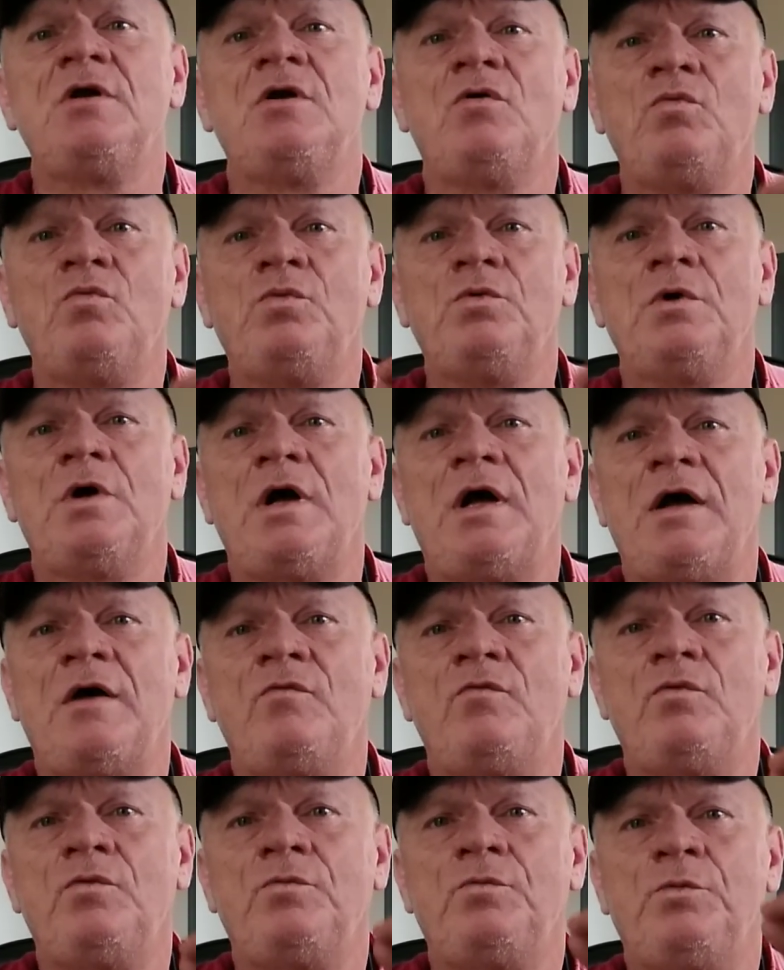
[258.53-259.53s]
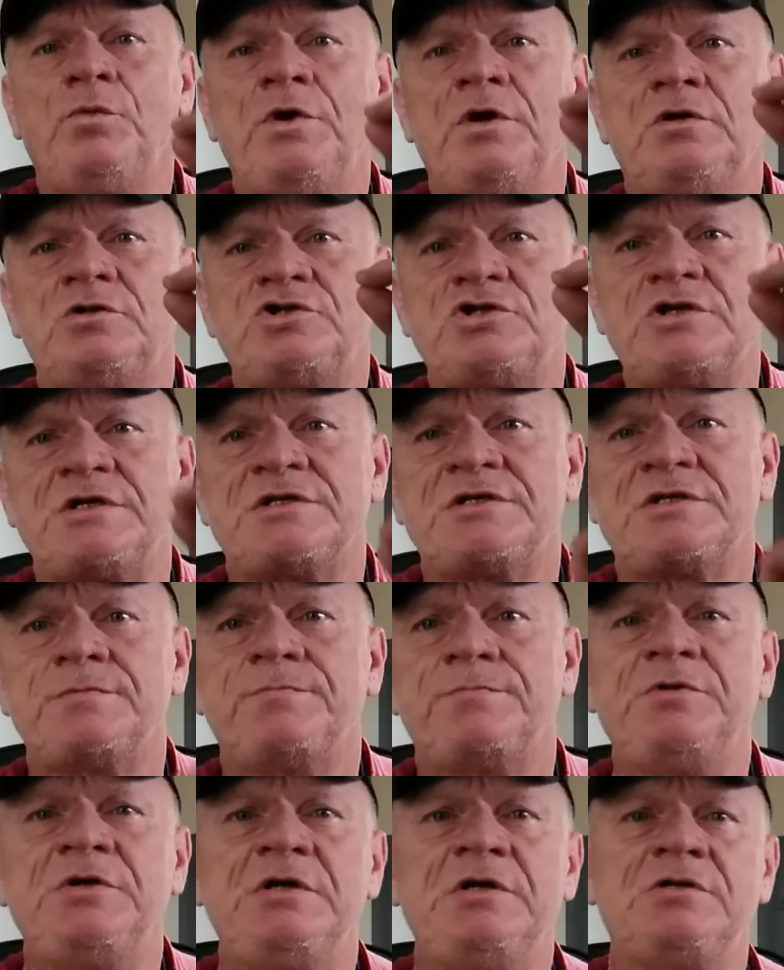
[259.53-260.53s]
we'll
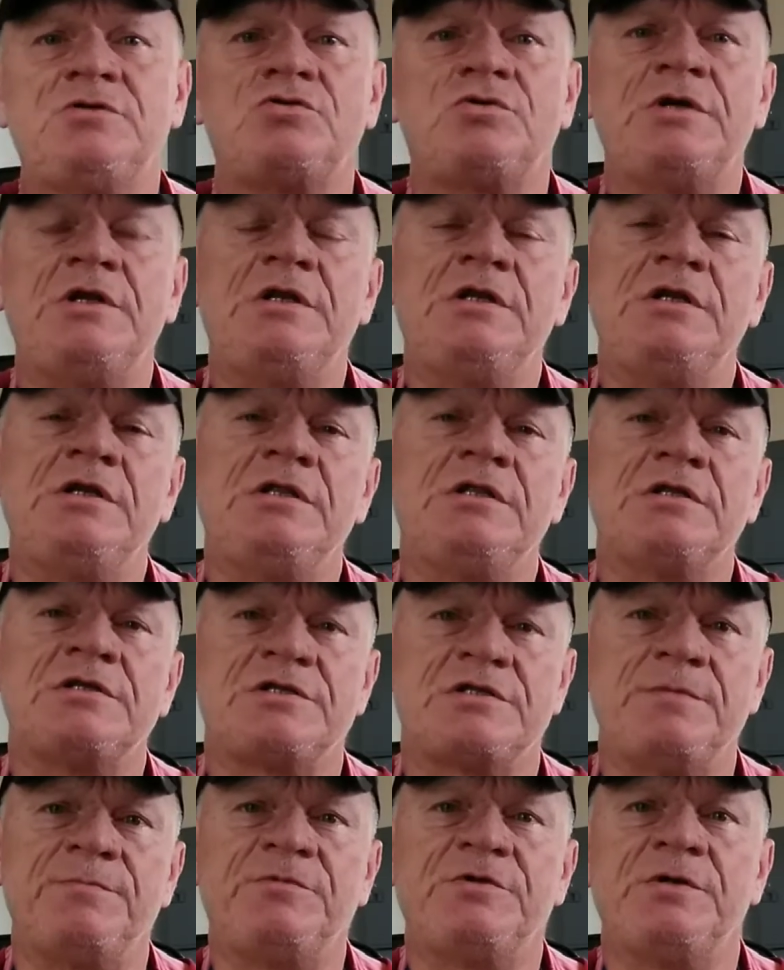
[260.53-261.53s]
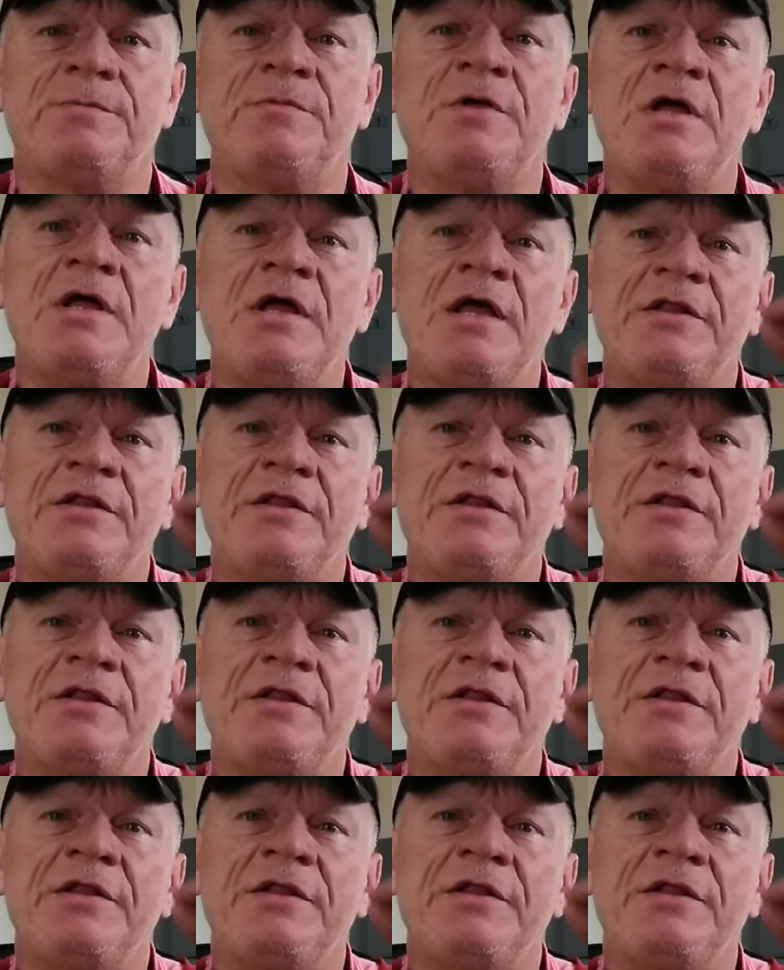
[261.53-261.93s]
just be treating the symptom.